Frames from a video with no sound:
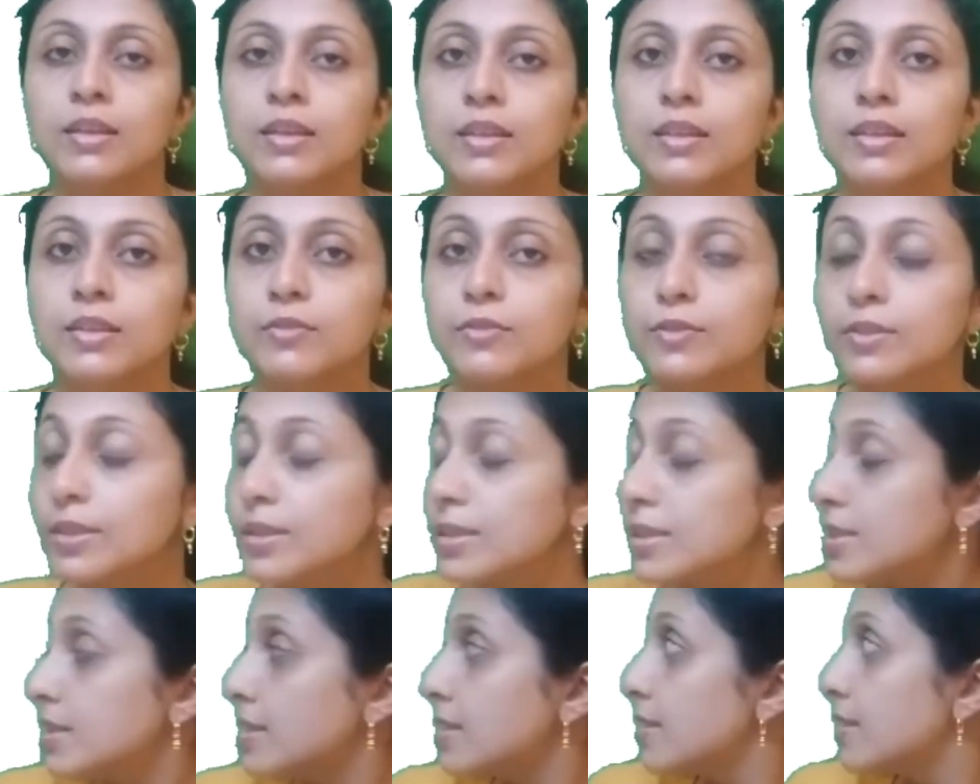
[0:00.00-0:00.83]
In the
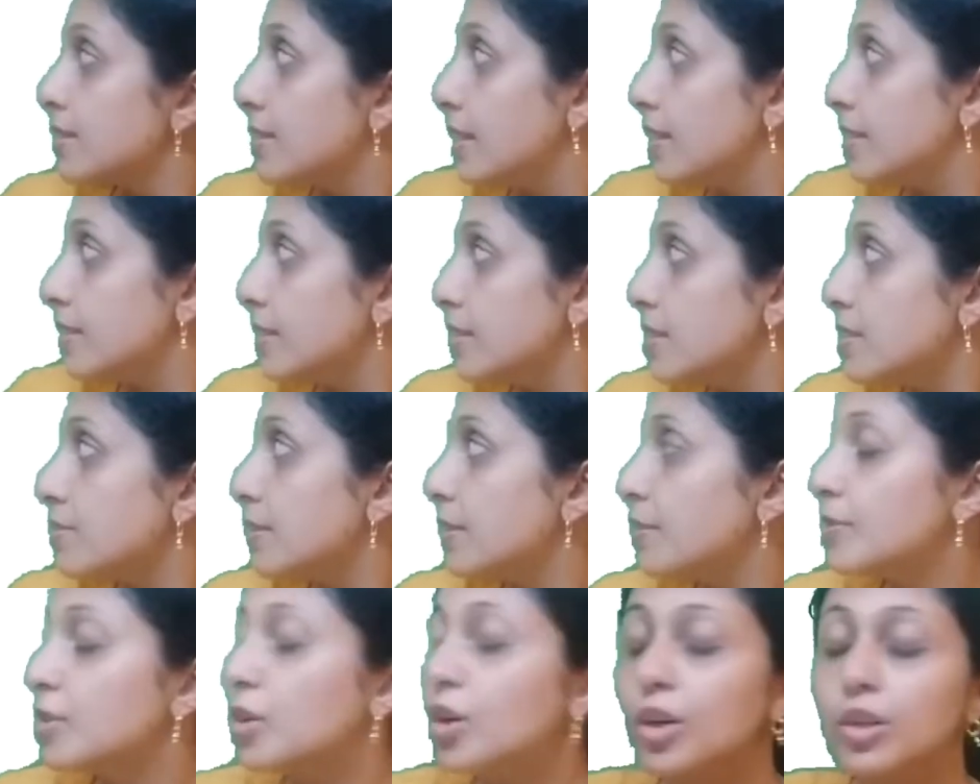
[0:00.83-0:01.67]
first sentence,
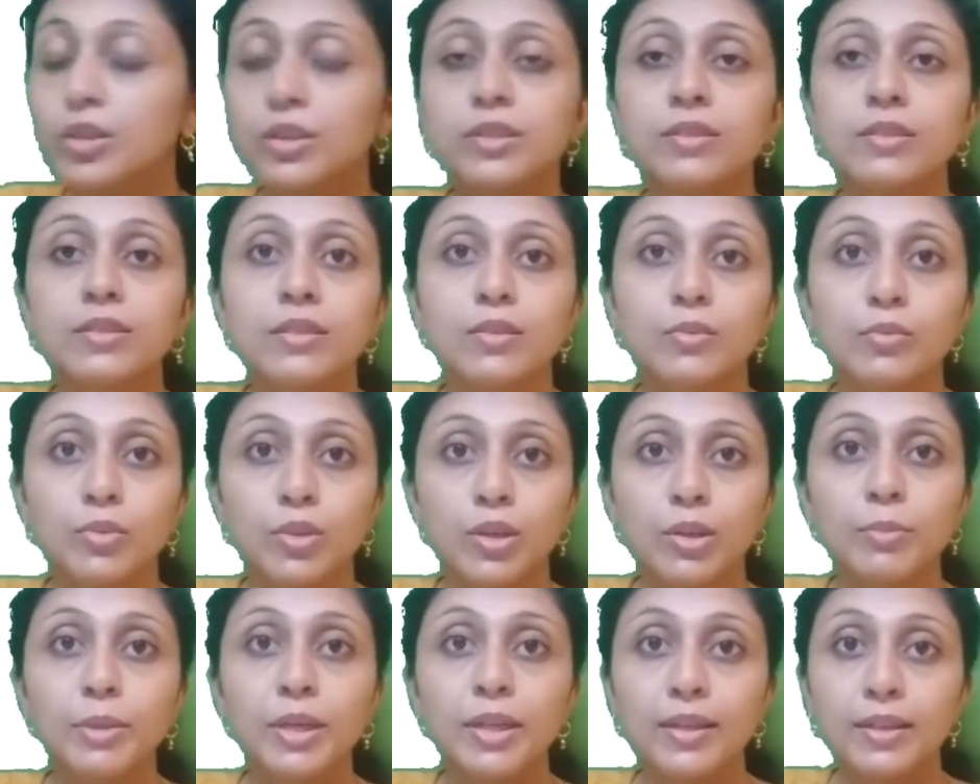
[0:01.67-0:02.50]
we've got the
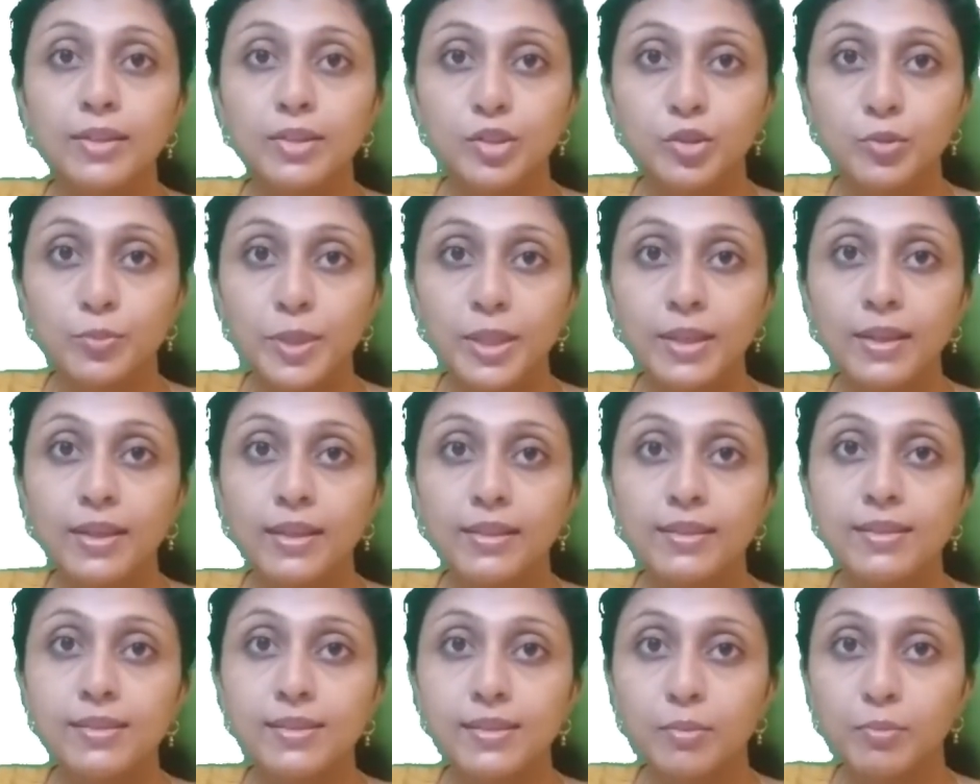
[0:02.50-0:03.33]
verb to be
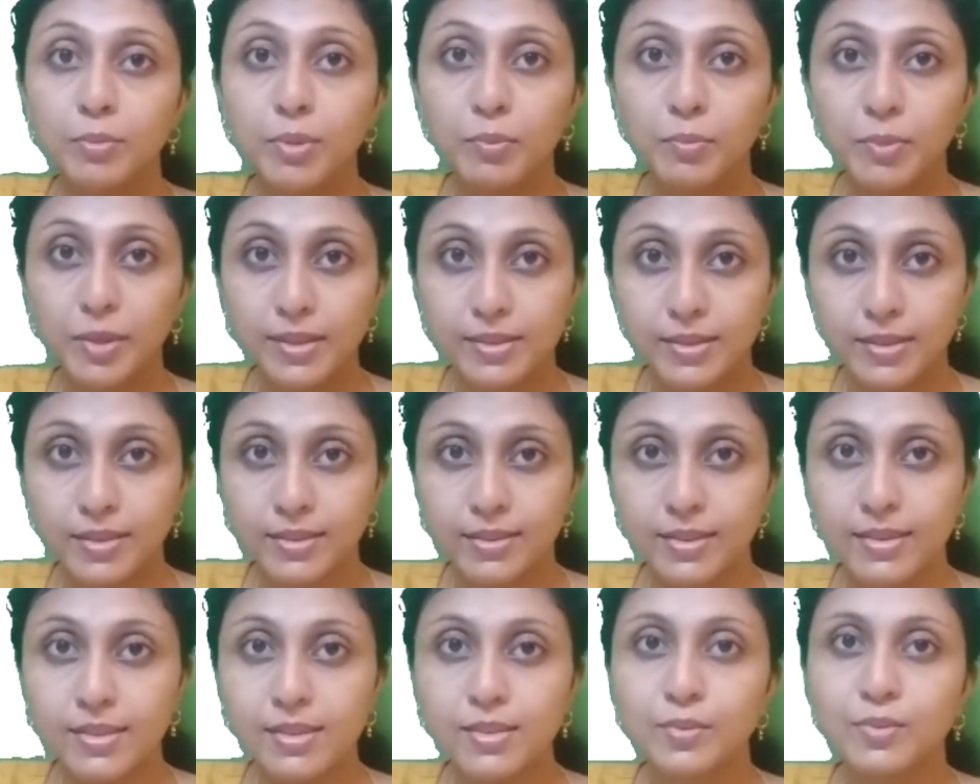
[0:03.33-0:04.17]
in the simple present
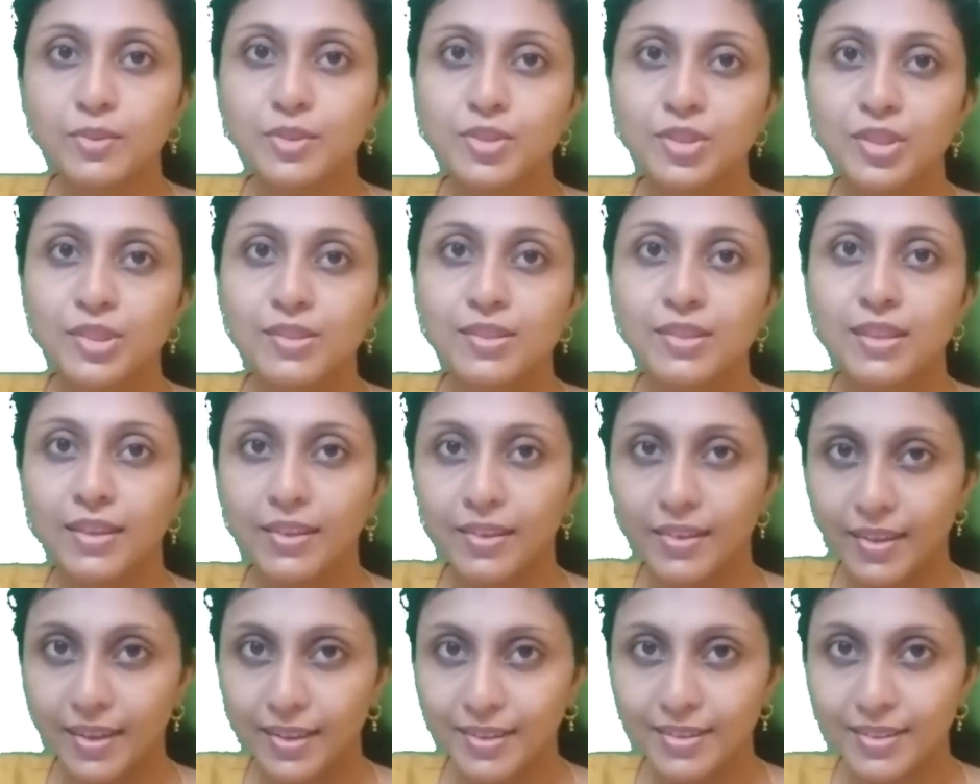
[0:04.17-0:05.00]
tense, which is
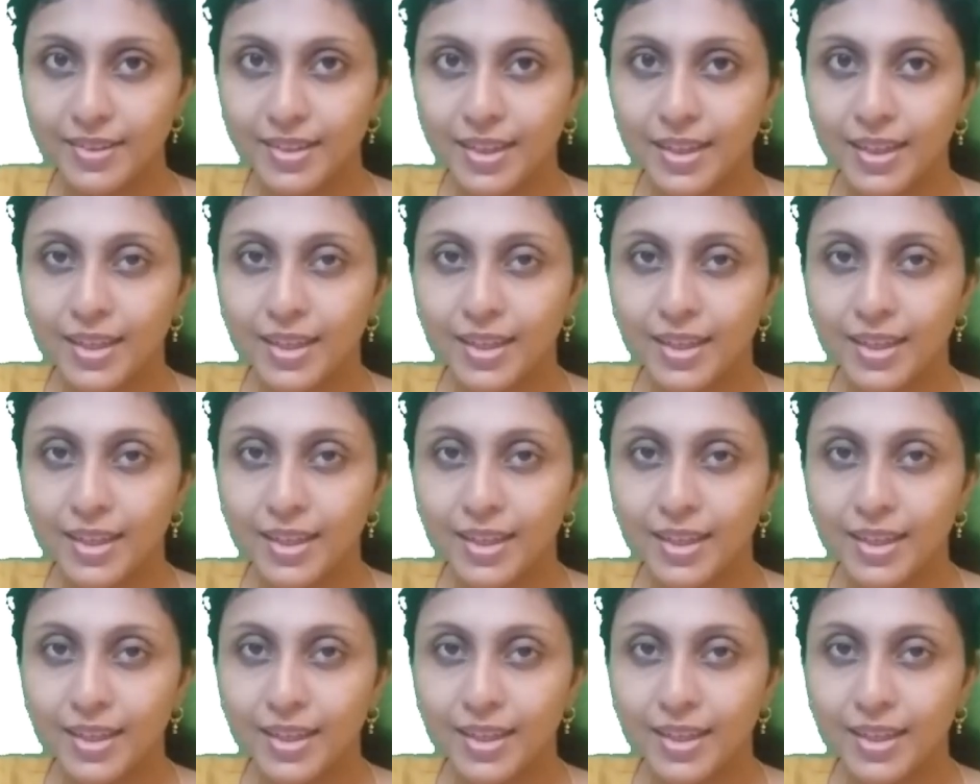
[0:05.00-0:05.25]
run.